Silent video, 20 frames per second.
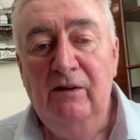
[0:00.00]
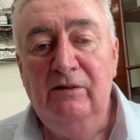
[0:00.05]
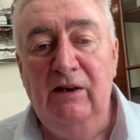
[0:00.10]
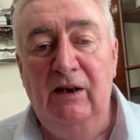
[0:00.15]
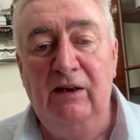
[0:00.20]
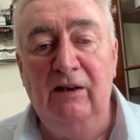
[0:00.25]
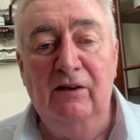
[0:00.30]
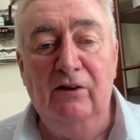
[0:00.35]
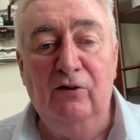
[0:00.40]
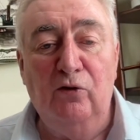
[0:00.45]

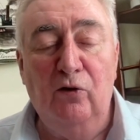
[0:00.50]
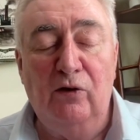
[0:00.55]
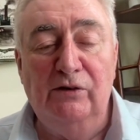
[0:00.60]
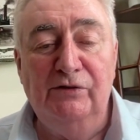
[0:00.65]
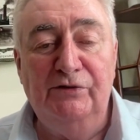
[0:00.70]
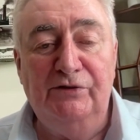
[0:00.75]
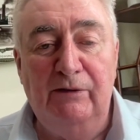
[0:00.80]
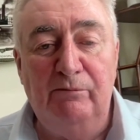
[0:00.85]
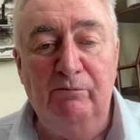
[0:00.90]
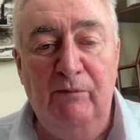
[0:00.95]
thinking, of
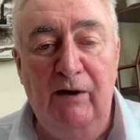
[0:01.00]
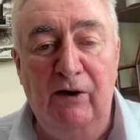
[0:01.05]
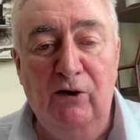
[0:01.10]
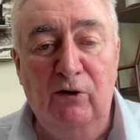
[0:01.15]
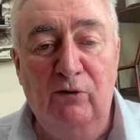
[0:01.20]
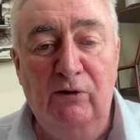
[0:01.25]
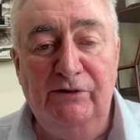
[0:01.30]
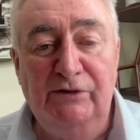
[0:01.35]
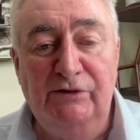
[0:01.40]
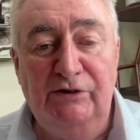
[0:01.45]
course, that Mayo
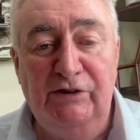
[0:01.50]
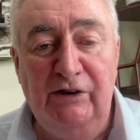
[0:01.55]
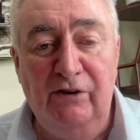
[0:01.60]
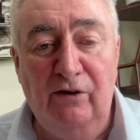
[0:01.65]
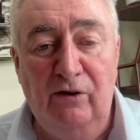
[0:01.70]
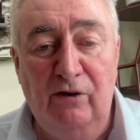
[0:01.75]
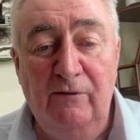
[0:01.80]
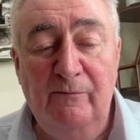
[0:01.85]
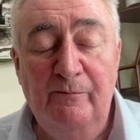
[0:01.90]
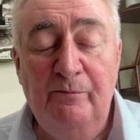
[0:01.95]
was a
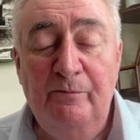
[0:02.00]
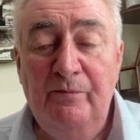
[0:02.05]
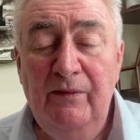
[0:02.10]
shithole.